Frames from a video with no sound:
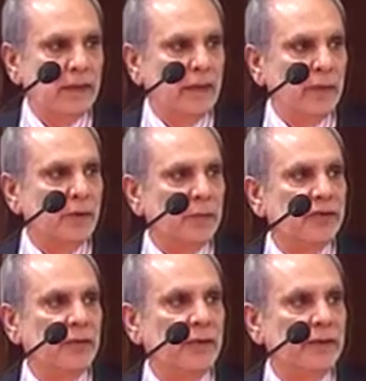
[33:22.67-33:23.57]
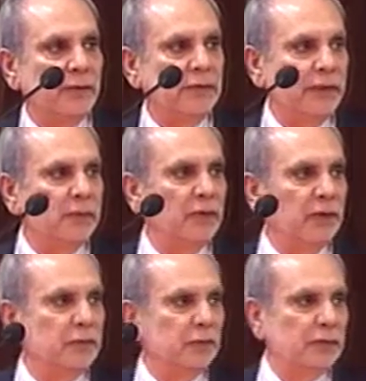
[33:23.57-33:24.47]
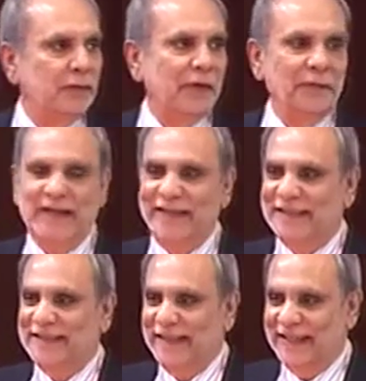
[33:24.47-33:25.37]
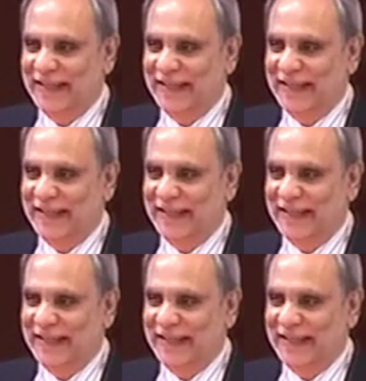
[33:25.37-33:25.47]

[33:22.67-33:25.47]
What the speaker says: I promise you that I won't take more than 5 minutes.